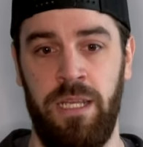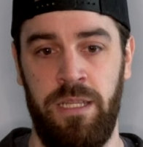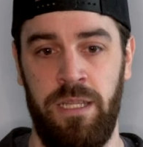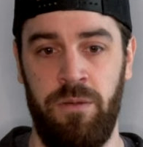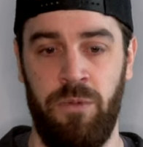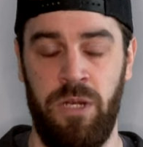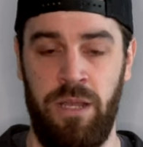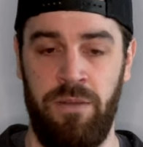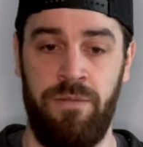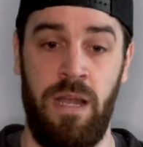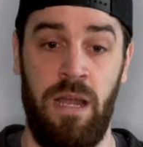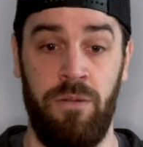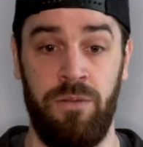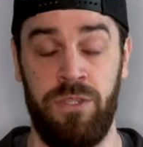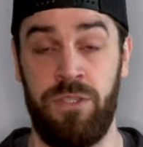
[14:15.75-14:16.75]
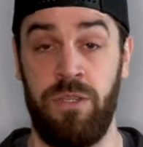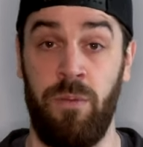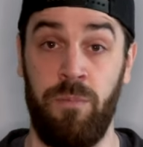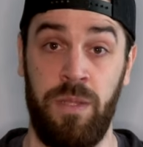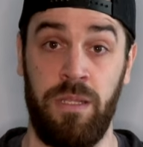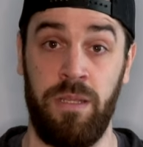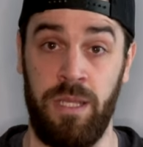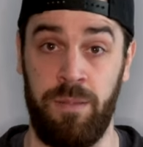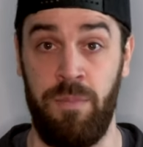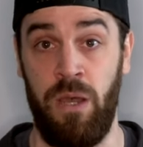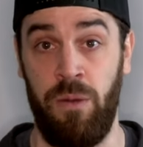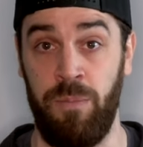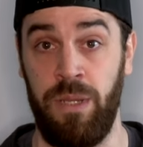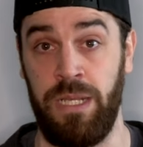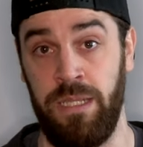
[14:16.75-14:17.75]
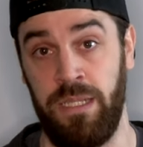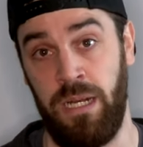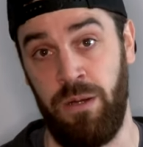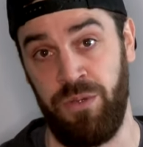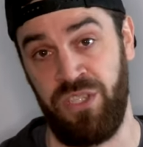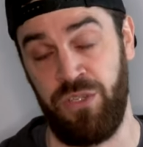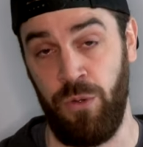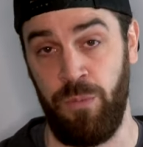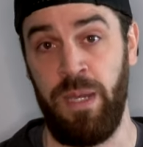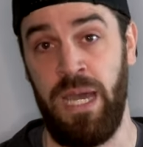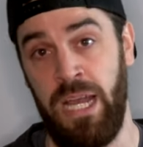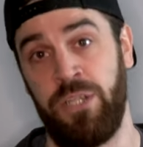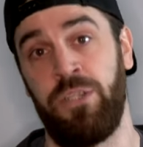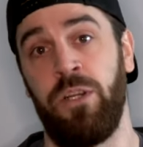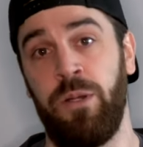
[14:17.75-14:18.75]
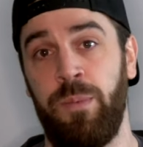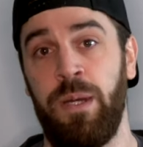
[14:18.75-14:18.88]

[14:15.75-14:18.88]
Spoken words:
And then when I found something like mountain biking that I was so passionate